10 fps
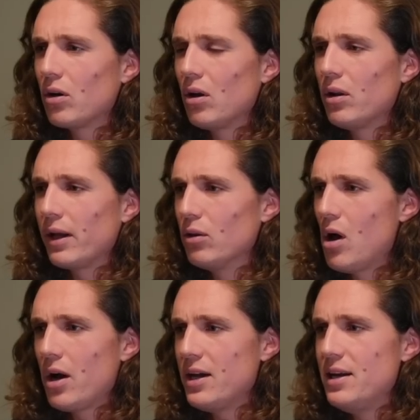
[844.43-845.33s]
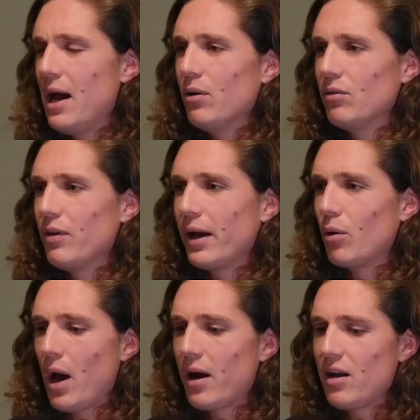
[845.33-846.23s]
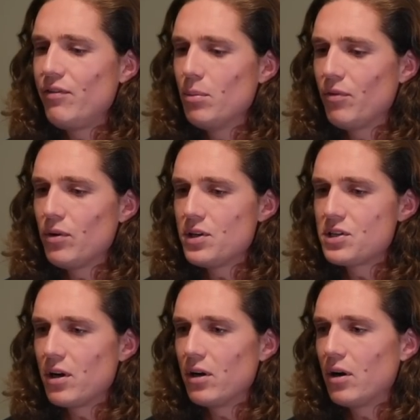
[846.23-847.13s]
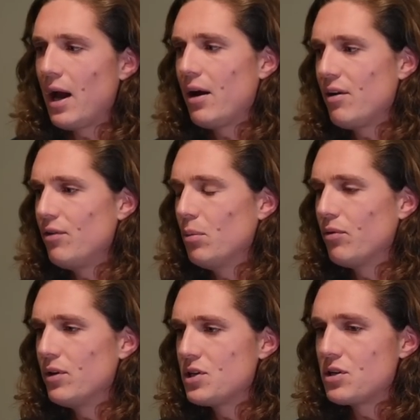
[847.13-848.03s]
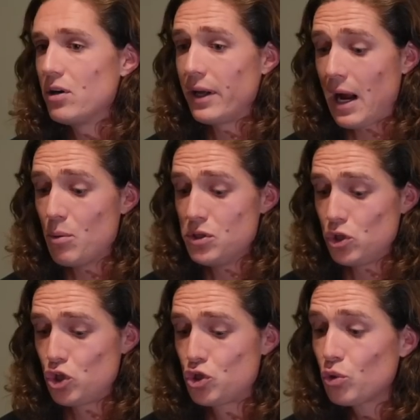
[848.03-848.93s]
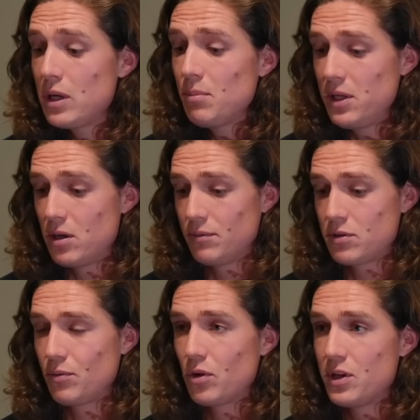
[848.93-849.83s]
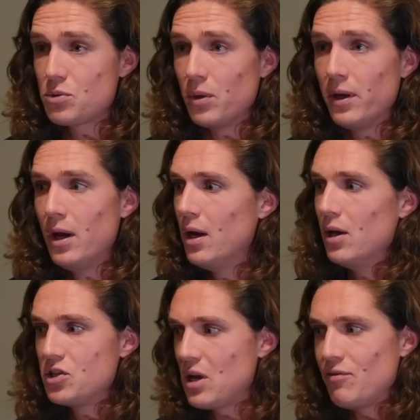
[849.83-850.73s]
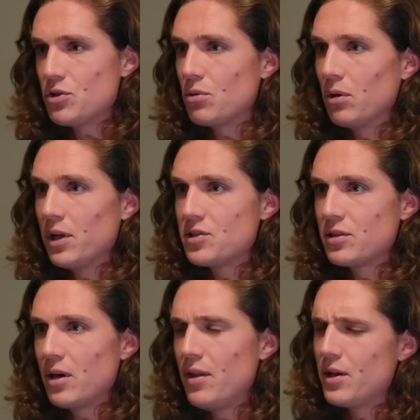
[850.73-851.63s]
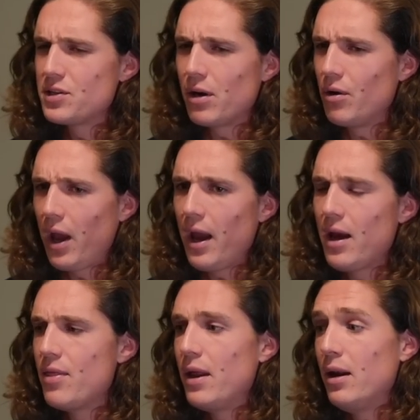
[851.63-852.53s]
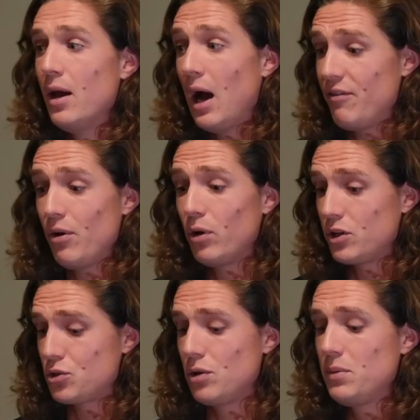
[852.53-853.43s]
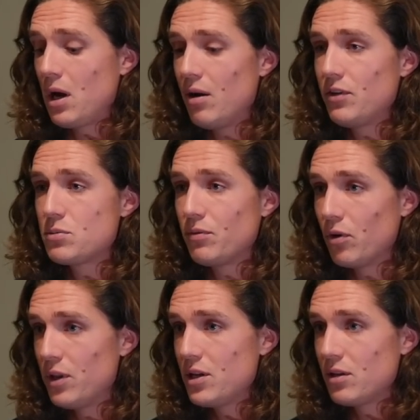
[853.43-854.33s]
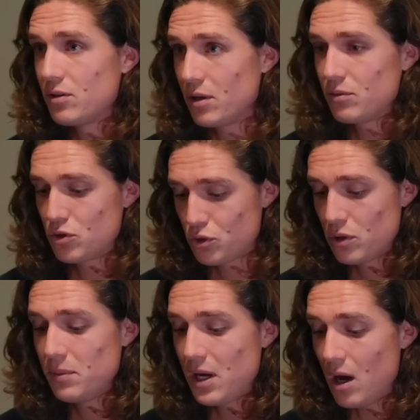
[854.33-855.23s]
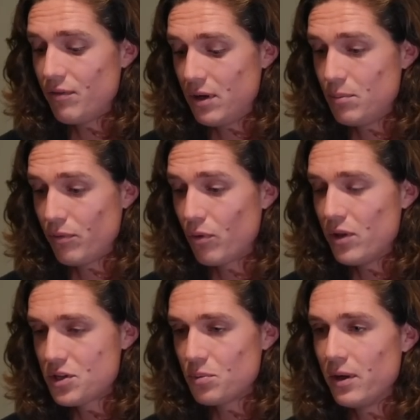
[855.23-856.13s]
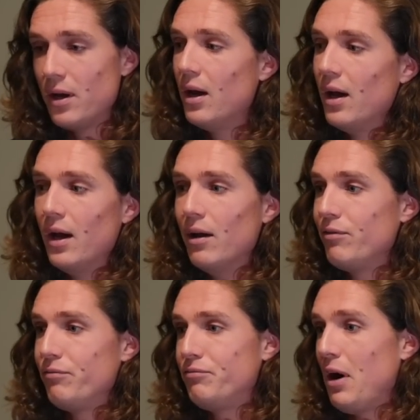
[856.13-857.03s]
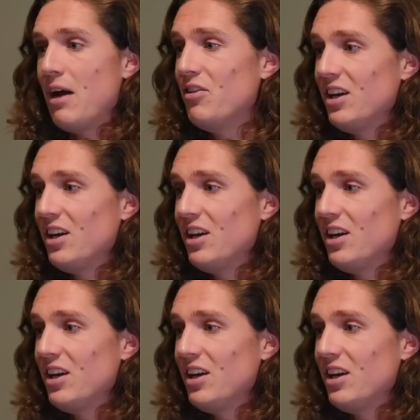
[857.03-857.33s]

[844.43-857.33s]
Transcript: or I'll like log it down of like how did I feel before this start or how did I feel before this start and like I was extremely nervous before this one, seven scoreless, and then it's like okay, and then I felt extremely confident before this extremely confident before this one, five